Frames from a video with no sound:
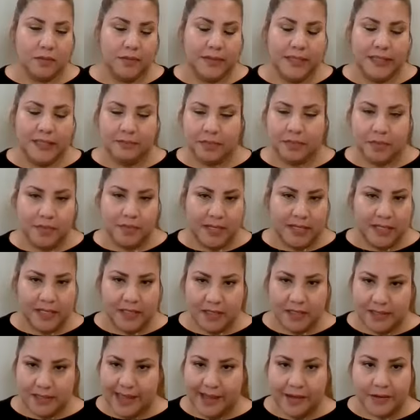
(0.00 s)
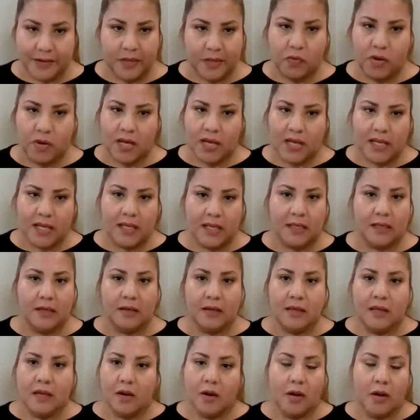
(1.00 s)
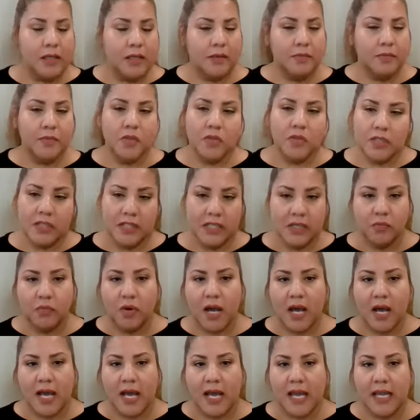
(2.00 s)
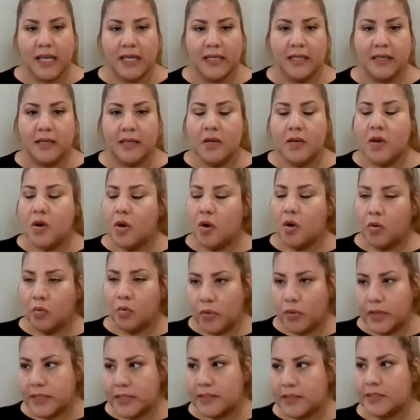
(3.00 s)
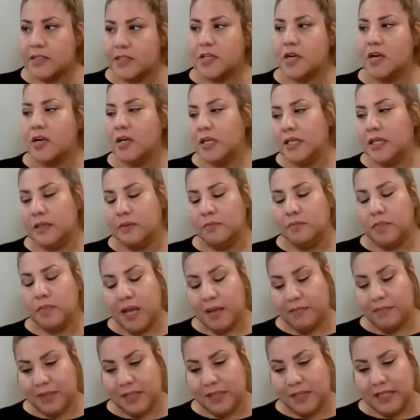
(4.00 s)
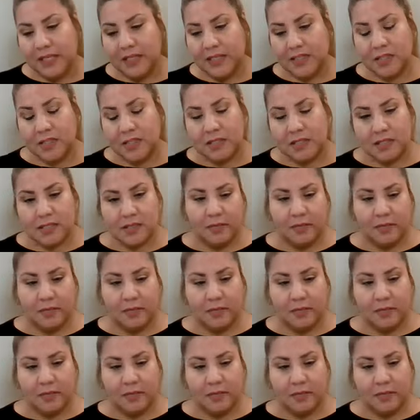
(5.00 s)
it be implemented countywide or community-wide, or with a targeted population?